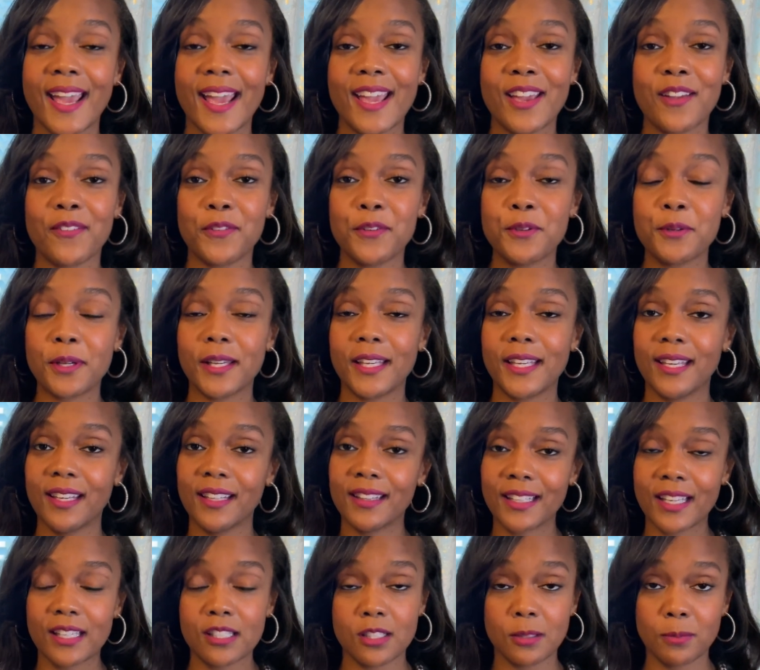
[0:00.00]
If you could hit
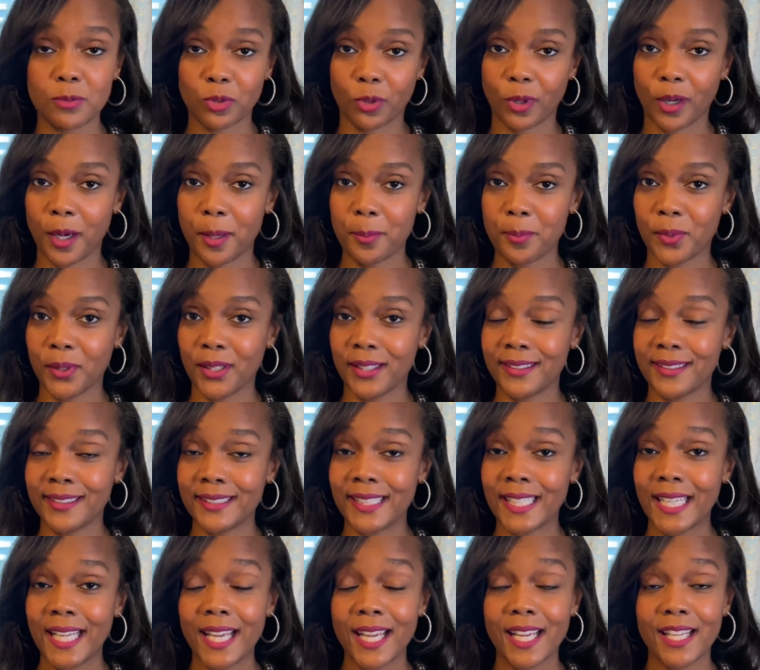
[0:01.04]
that subscribe
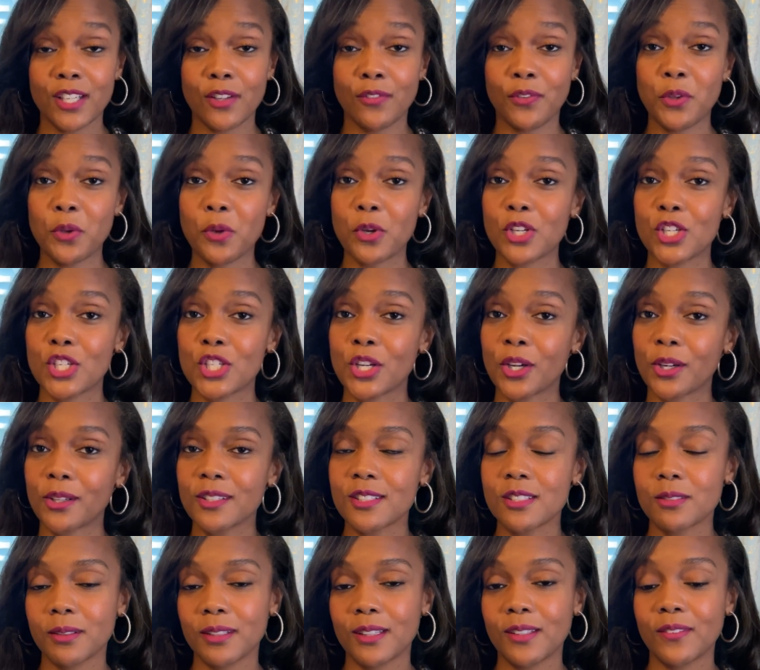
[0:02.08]
button, if you could share
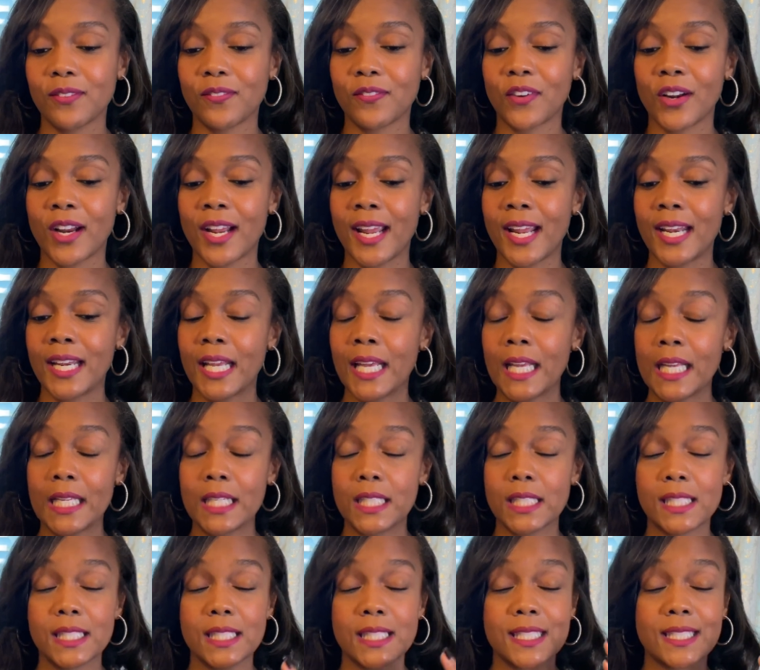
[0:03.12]
this with a friend,
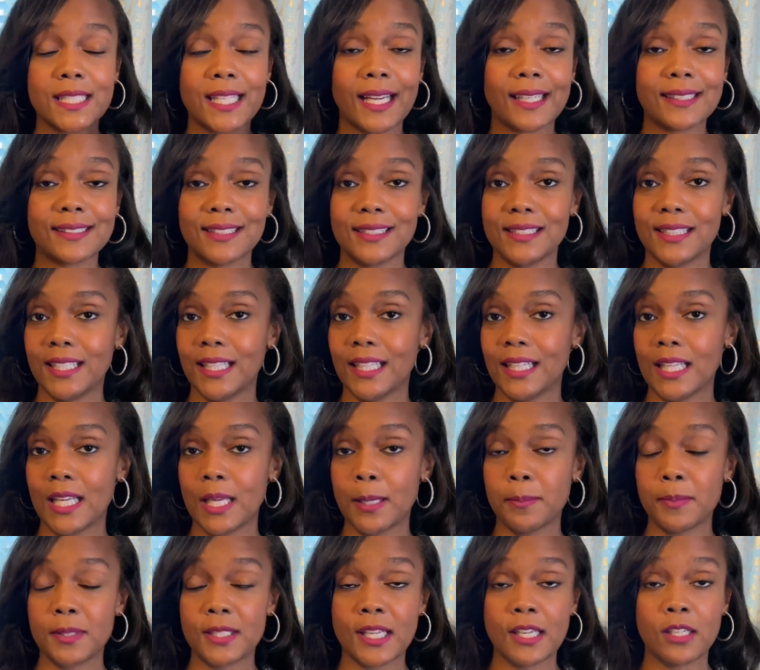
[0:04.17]
text it to
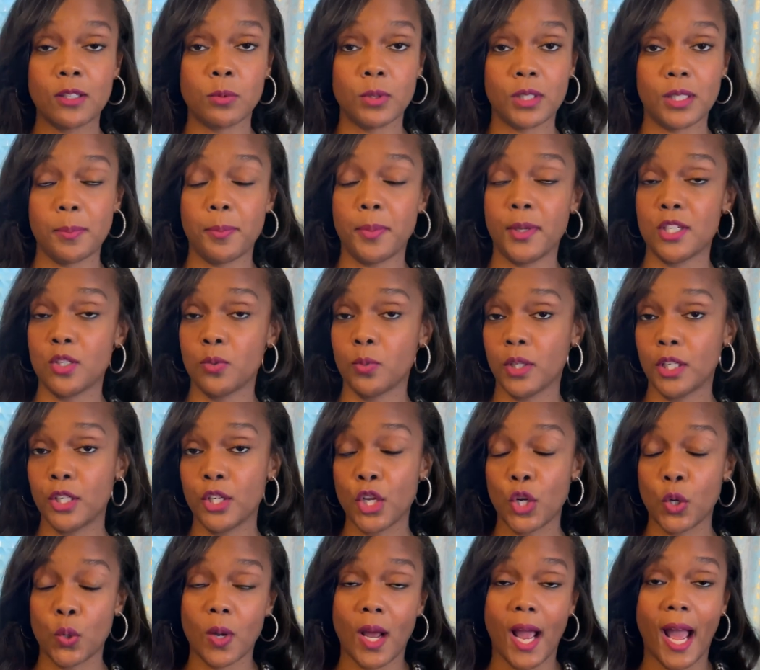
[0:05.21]
them, send it with a picture with a
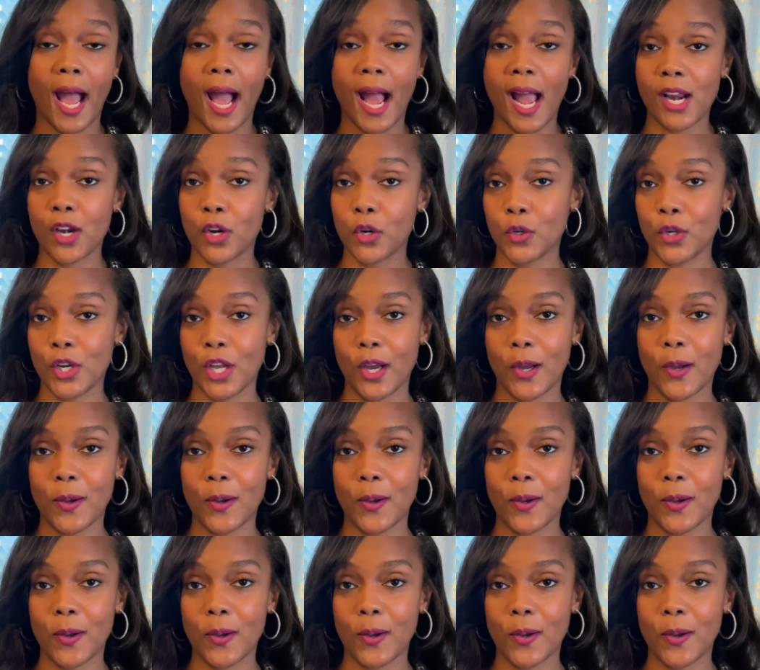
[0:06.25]
note. I don't know.